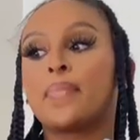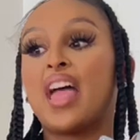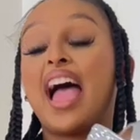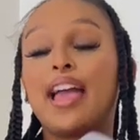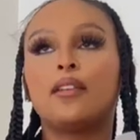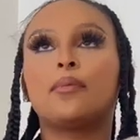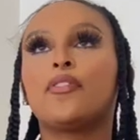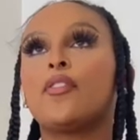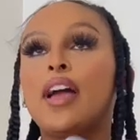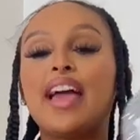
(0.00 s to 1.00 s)
I
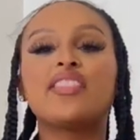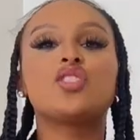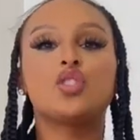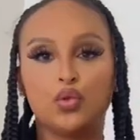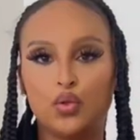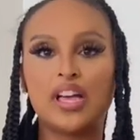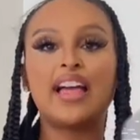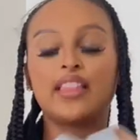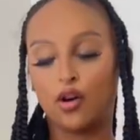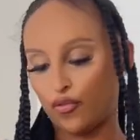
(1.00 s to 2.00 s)
before I had the shoes, I
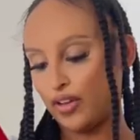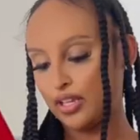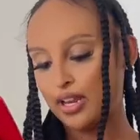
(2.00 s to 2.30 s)
had the outfit,